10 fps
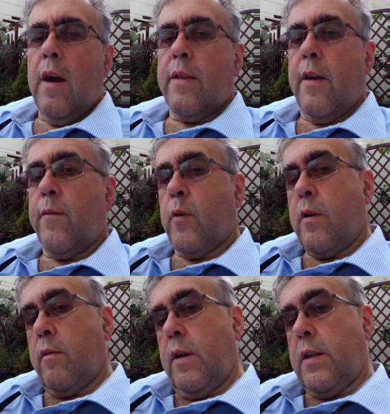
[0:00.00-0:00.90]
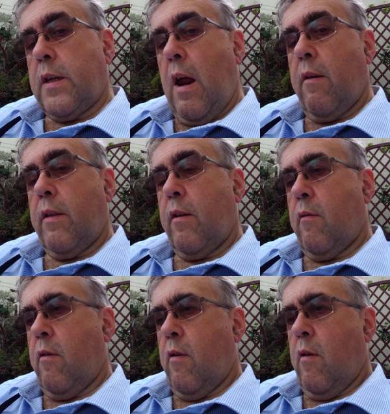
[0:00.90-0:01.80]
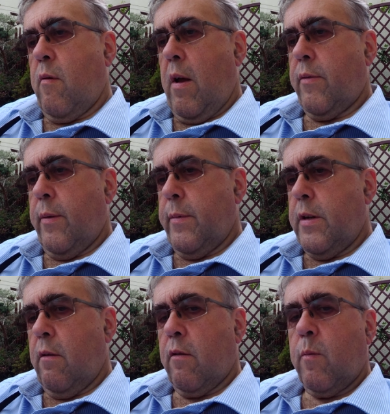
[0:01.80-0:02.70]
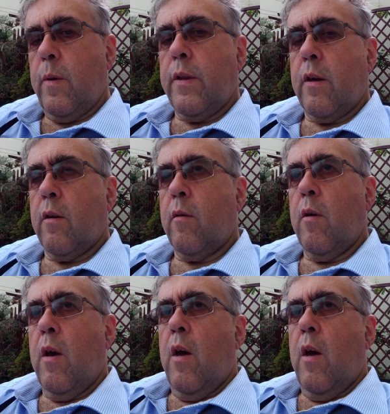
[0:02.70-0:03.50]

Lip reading: and therefore don't need to carry around the materials with you